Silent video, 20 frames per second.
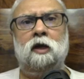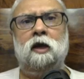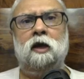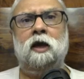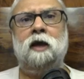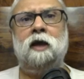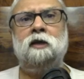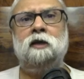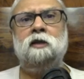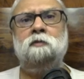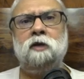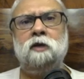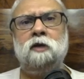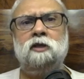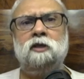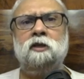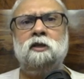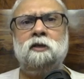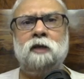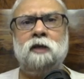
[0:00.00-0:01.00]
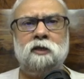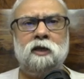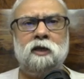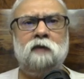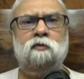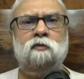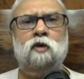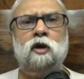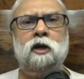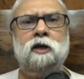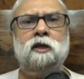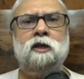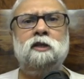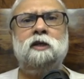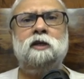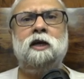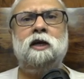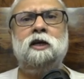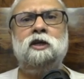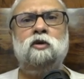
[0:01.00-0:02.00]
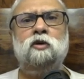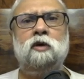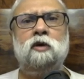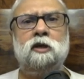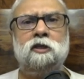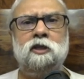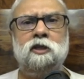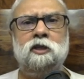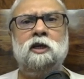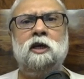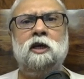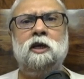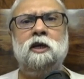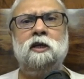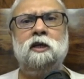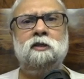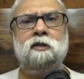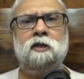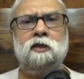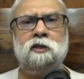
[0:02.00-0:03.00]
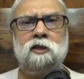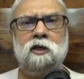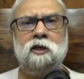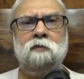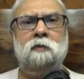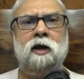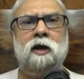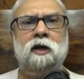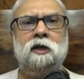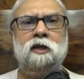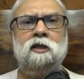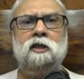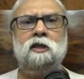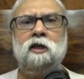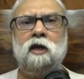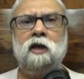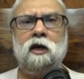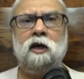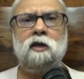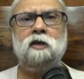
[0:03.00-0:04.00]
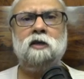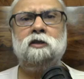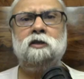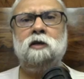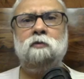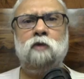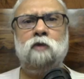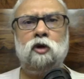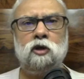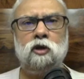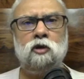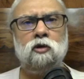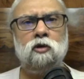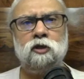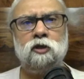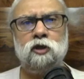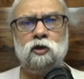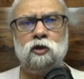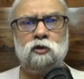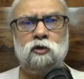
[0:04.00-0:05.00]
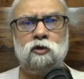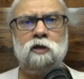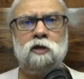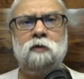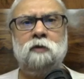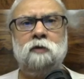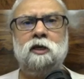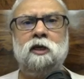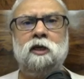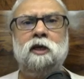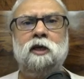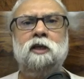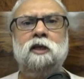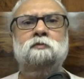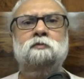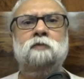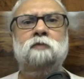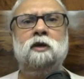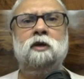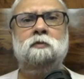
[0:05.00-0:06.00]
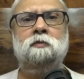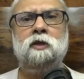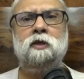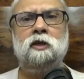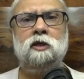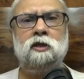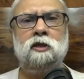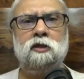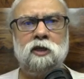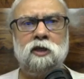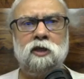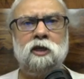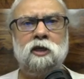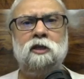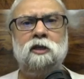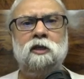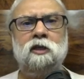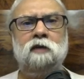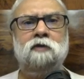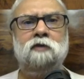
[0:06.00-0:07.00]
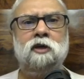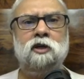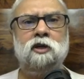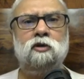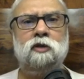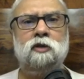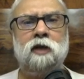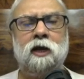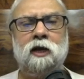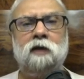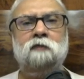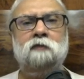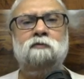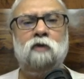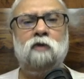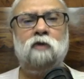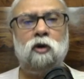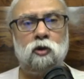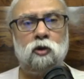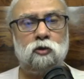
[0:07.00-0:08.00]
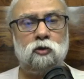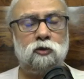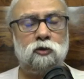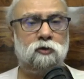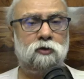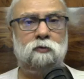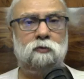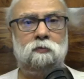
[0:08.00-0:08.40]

And the pictures, as I have already said, you are seeing here is a schematic. The colors and modules used in my case may be seen in the video that follows.